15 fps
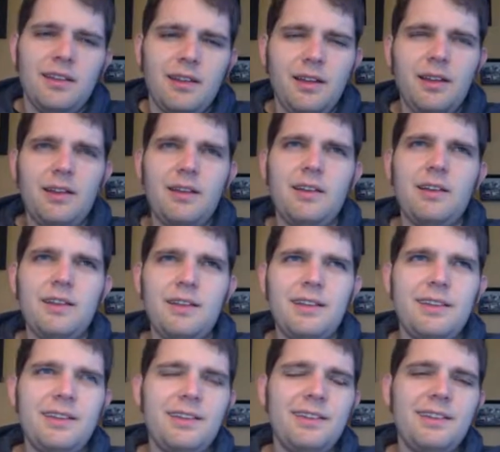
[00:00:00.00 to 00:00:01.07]
I
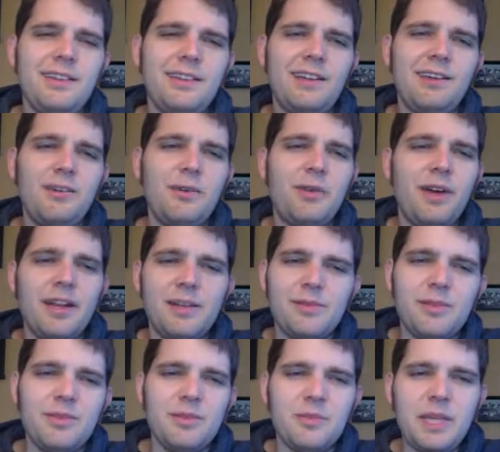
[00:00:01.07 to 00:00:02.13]
don't know why I
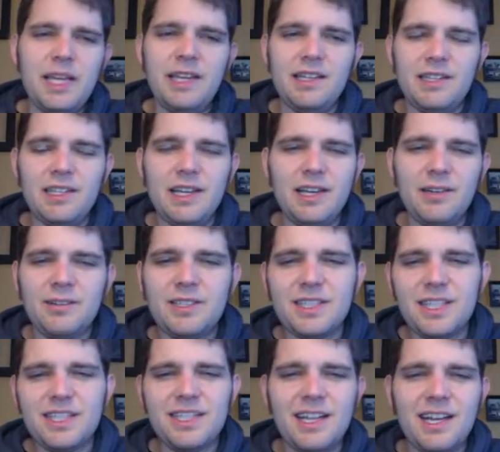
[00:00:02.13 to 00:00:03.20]
implemented pain as a
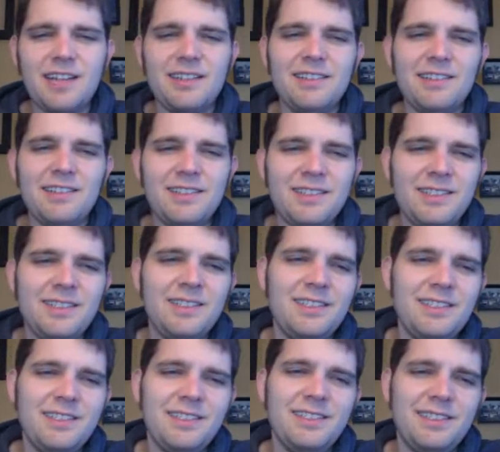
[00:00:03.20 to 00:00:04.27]
diagnosis. That's not
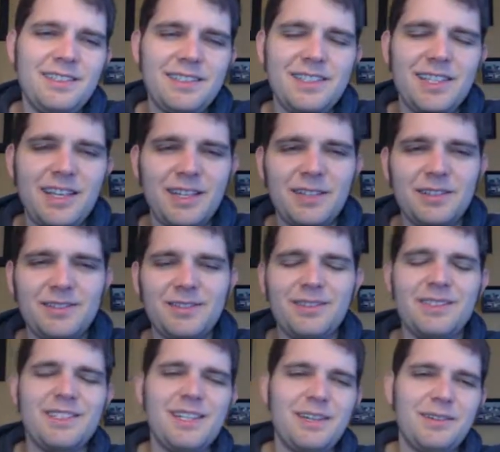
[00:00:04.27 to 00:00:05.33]
a
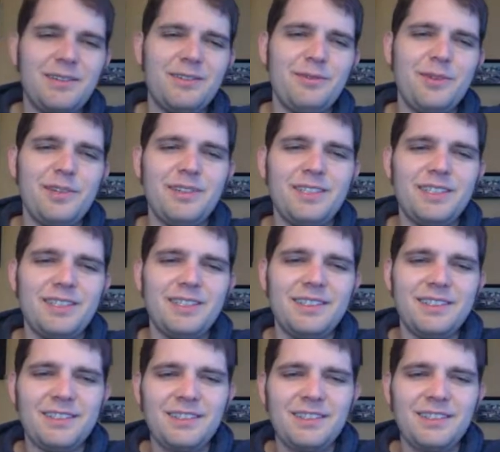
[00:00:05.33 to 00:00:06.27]
real thing.